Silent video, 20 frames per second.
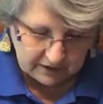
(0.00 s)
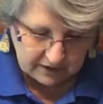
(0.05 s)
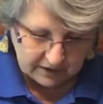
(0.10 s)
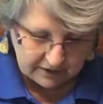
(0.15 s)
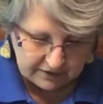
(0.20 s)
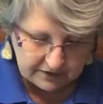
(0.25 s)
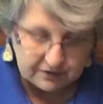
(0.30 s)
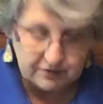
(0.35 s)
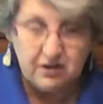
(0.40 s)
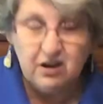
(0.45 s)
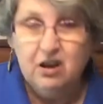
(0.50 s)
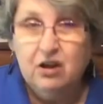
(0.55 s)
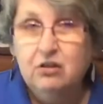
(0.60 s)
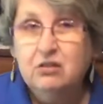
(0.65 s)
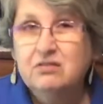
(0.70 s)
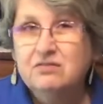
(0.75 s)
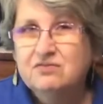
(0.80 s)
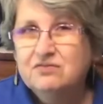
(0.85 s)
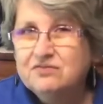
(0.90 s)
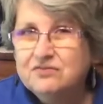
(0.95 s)
They're
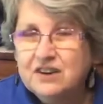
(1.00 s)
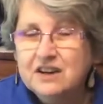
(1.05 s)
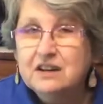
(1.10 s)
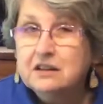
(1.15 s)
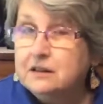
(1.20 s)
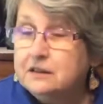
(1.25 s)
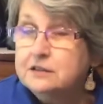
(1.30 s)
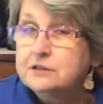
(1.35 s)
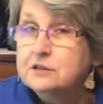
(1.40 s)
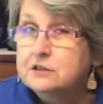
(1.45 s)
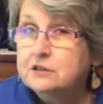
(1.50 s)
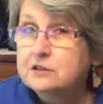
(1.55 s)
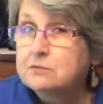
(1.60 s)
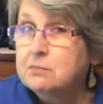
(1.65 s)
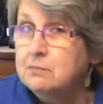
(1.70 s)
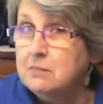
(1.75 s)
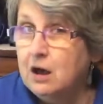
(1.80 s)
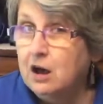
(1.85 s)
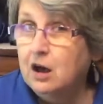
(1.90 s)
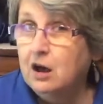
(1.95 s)
all fairly
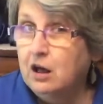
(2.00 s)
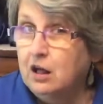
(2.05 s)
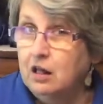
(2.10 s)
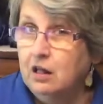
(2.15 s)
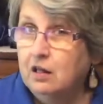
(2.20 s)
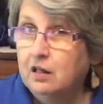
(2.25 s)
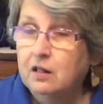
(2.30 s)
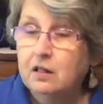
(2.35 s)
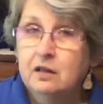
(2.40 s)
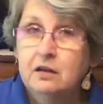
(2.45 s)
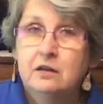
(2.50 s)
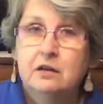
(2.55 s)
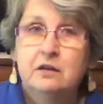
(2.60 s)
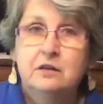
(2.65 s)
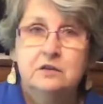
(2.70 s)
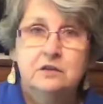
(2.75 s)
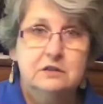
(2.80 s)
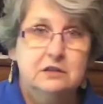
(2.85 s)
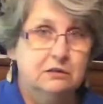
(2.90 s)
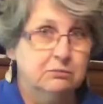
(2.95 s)
small.
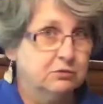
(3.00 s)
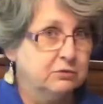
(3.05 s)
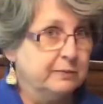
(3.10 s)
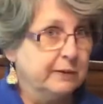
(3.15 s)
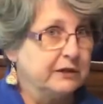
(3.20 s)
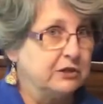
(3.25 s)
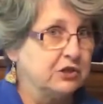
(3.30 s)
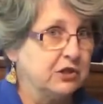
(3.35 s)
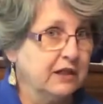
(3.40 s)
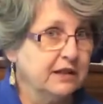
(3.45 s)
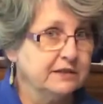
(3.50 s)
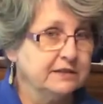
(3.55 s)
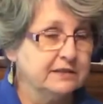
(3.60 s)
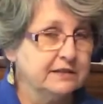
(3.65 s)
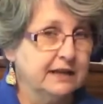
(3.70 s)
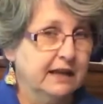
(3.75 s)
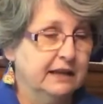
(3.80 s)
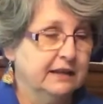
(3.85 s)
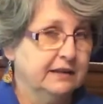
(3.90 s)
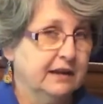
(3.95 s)
Some specialize in
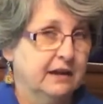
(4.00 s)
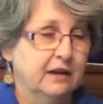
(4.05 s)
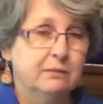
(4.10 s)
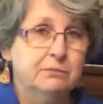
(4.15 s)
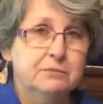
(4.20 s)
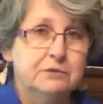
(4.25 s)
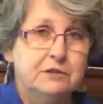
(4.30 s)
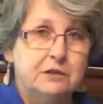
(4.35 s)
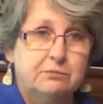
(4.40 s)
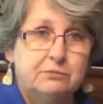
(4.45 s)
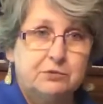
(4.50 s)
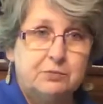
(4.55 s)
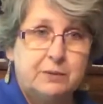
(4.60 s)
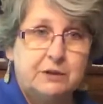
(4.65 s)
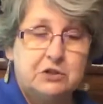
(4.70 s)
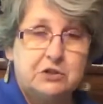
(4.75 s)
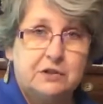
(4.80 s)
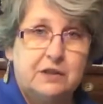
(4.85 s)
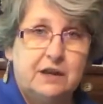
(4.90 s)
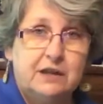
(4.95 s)
daytime, some
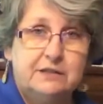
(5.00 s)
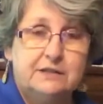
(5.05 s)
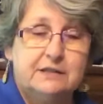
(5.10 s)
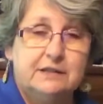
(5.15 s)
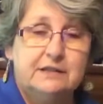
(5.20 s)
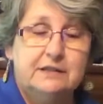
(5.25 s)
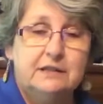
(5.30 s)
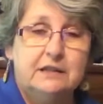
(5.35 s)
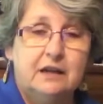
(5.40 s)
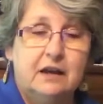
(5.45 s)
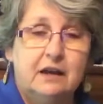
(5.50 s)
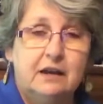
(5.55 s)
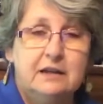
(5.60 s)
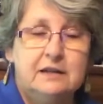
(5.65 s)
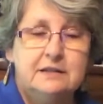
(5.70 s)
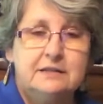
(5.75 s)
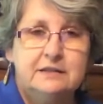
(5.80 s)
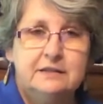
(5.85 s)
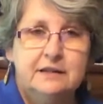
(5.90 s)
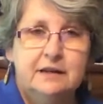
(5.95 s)
specialize at
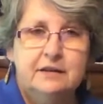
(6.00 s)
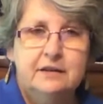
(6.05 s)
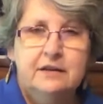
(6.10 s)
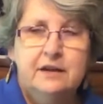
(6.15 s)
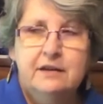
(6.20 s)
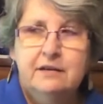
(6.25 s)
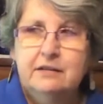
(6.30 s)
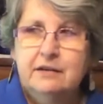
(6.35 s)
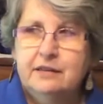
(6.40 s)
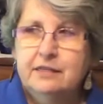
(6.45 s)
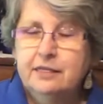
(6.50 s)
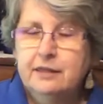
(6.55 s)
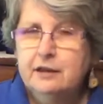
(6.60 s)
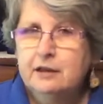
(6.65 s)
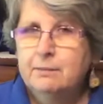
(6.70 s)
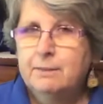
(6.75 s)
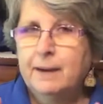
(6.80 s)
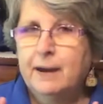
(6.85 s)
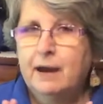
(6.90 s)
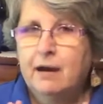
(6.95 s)
night. And
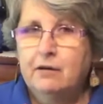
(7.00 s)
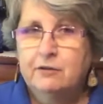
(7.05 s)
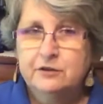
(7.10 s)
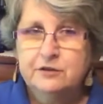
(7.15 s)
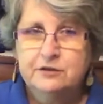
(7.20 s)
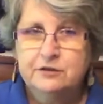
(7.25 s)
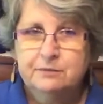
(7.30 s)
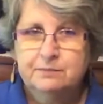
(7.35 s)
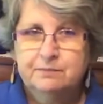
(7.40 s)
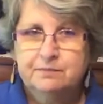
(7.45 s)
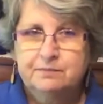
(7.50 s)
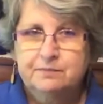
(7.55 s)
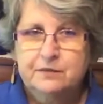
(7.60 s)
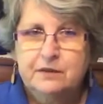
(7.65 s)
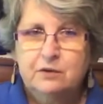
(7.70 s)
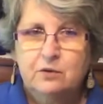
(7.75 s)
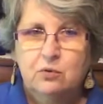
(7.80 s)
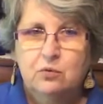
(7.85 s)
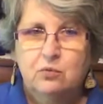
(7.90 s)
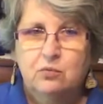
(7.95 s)
think about,
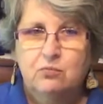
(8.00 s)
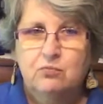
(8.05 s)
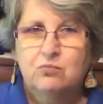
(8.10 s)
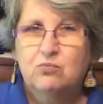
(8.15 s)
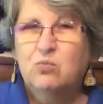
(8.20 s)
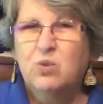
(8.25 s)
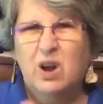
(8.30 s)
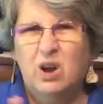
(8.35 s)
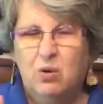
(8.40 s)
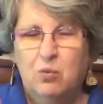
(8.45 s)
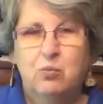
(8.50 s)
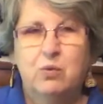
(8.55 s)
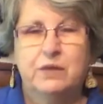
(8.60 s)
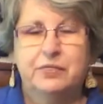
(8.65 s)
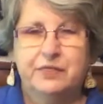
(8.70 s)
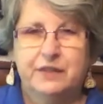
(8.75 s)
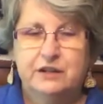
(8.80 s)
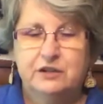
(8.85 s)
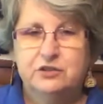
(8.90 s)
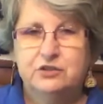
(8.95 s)
well, what
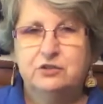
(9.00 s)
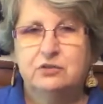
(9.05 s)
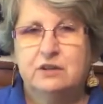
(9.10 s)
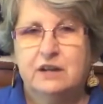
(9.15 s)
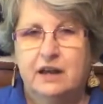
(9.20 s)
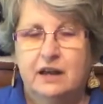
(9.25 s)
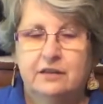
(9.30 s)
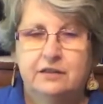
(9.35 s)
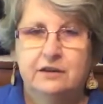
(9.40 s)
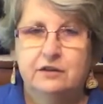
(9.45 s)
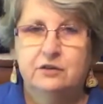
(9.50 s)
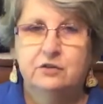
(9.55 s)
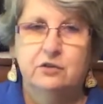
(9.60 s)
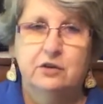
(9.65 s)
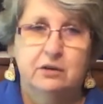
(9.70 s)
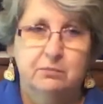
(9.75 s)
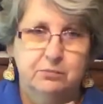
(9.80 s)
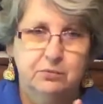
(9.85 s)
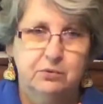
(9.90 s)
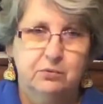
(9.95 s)
they do and how they do
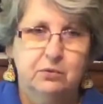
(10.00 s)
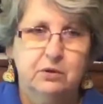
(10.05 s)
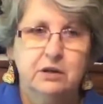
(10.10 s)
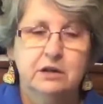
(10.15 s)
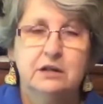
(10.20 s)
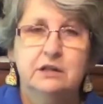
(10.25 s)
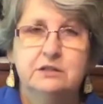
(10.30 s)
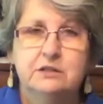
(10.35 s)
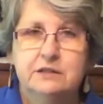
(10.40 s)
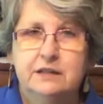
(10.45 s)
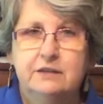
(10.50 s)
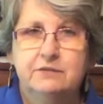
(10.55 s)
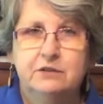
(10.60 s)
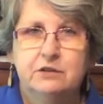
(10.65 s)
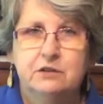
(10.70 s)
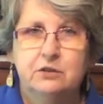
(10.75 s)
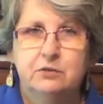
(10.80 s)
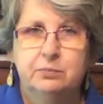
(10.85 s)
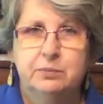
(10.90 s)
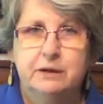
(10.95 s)
it. We're going to give you a
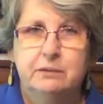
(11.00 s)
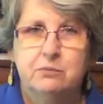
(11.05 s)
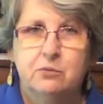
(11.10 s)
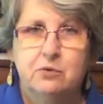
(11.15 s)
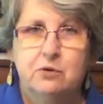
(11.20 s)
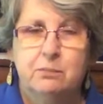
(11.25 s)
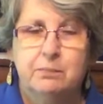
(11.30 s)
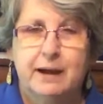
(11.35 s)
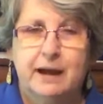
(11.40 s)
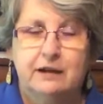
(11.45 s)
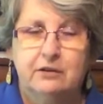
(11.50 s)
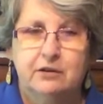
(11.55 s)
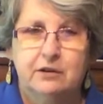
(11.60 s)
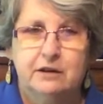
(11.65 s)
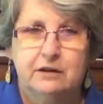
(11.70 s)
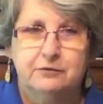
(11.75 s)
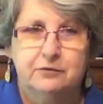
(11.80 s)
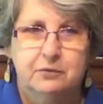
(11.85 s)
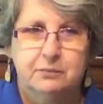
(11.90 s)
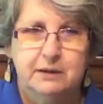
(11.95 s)
little bit more background
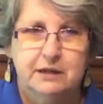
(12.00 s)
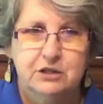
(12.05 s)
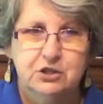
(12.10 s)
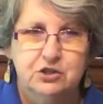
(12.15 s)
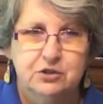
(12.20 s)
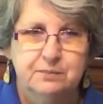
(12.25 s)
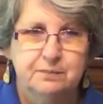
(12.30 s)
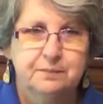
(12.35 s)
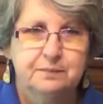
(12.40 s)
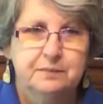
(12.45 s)
information.